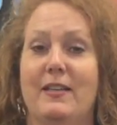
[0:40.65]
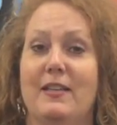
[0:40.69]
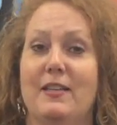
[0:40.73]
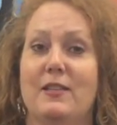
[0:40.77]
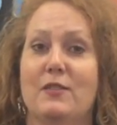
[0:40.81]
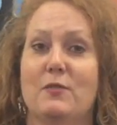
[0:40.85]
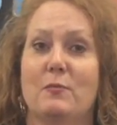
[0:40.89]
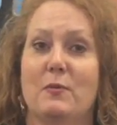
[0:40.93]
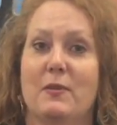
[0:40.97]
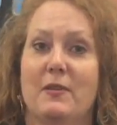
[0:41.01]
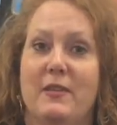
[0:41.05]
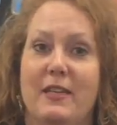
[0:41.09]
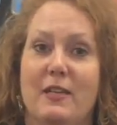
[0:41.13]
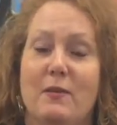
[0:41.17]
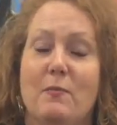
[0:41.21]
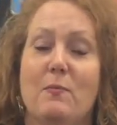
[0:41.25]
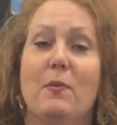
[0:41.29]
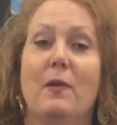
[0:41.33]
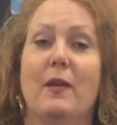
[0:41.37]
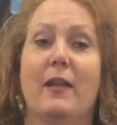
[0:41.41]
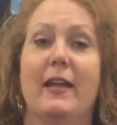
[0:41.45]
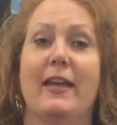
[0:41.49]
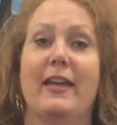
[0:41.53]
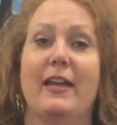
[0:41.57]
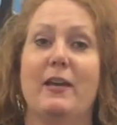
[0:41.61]
is with him
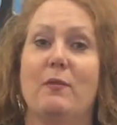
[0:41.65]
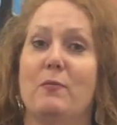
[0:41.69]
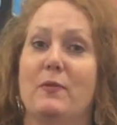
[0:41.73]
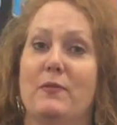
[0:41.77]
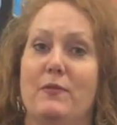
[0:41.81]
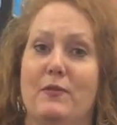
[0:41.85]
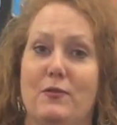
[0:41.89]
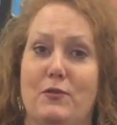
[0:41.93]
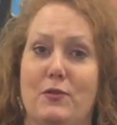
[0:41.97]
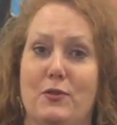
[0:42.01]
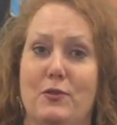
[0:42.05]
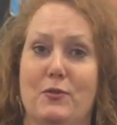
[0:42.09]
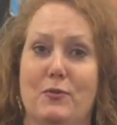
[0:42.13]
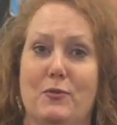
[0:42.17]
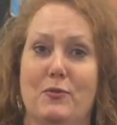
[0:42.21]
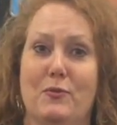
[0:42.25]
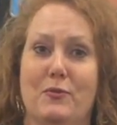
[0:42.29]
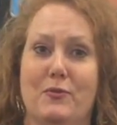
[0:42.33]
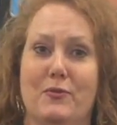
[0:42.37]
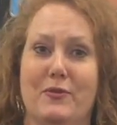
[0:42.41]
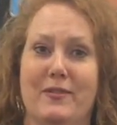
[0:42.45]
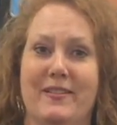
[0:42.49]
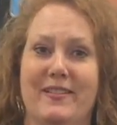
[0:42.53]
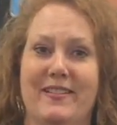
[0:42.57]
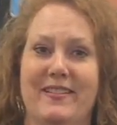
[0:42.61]
playing with the
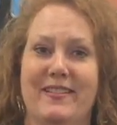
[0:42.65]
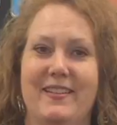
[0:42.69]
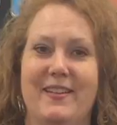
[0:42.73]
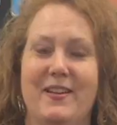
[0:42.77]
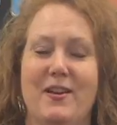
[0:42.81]
children.